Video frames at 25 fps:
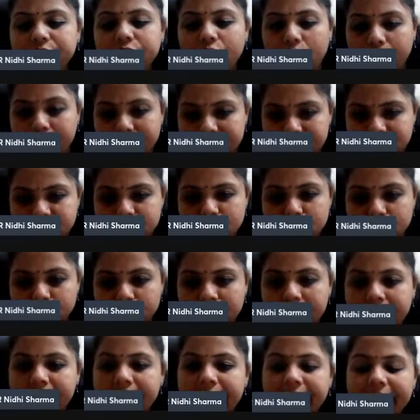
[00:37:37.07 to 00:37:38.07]
topic zone
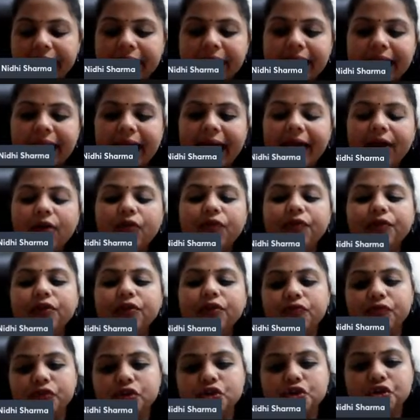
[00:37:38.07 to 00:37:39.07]
in lack of an
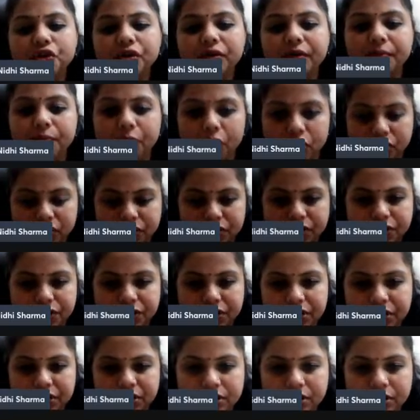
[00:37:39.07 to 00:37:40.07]
official repository.
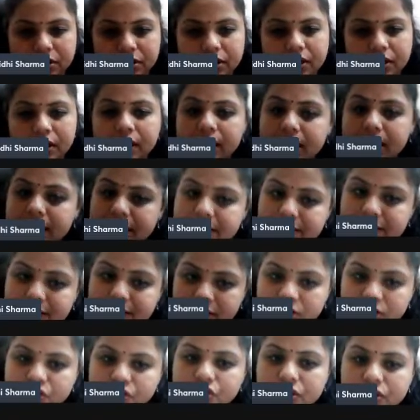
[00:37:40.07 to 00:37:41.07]

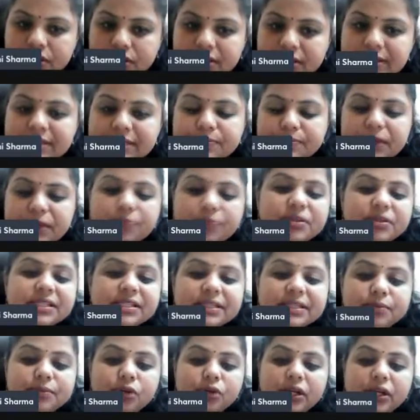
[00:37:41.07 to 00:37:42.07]
Researchers may be
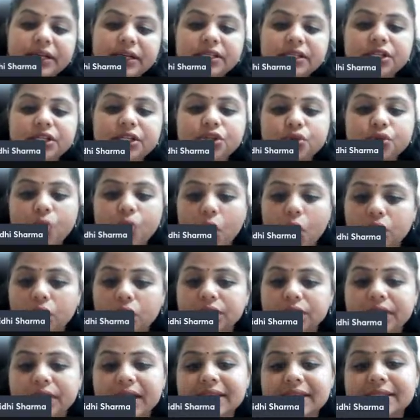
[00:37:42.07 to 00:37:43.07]
simulated to
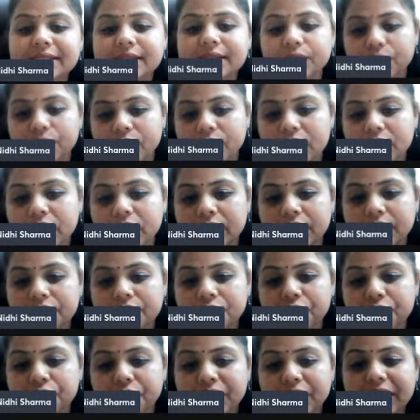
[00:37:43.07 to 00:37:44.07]
authorize their work under
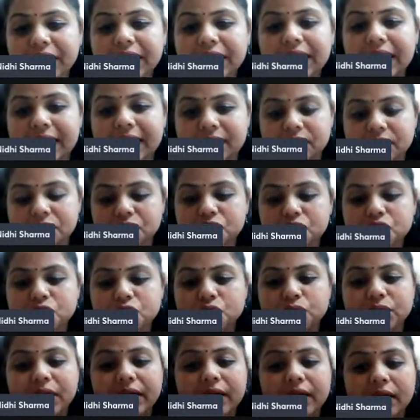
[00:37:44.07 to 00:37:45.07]
a free license so
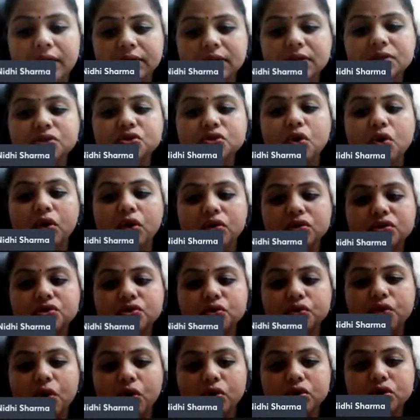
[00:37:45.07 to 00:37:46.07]
that other scholars
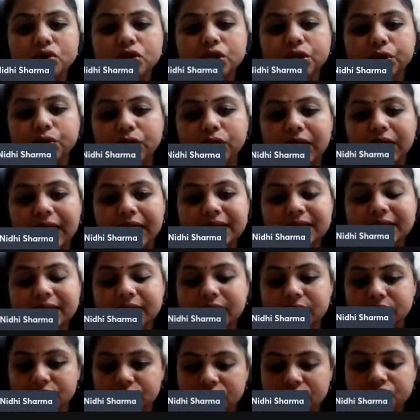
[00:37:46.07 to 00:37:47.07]
could also utilize the
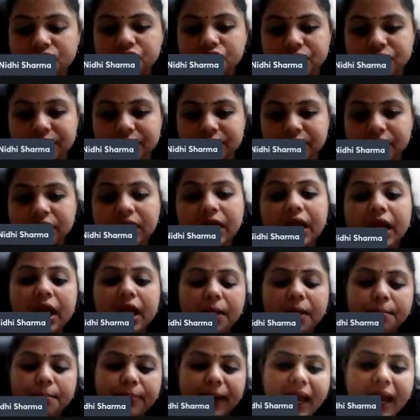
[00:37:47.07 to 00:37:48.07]
research result
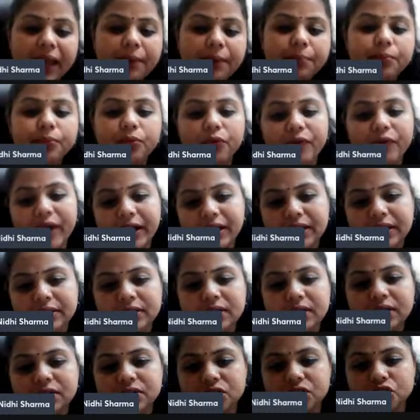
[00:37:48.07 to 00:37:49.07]
by providing the
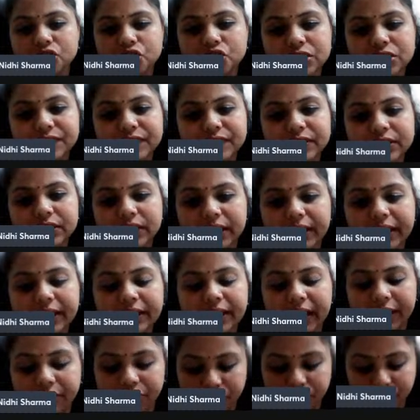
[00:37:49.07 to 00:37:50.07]
researchers with correct
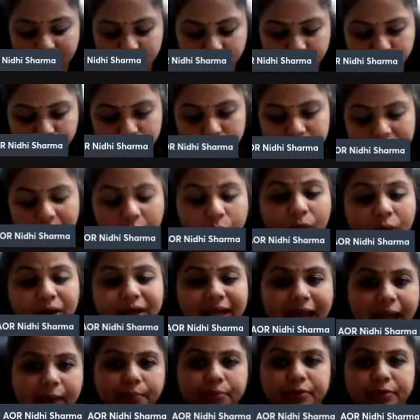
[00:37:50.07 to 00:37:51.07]
attribution. Now, what
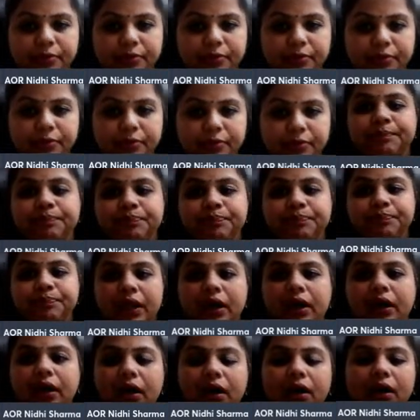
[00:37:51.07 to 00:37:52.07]
happens?
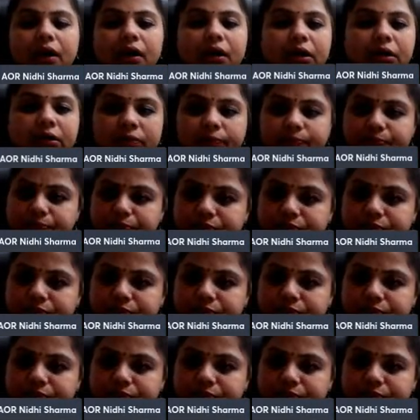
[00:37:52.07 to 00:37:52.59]
Uh,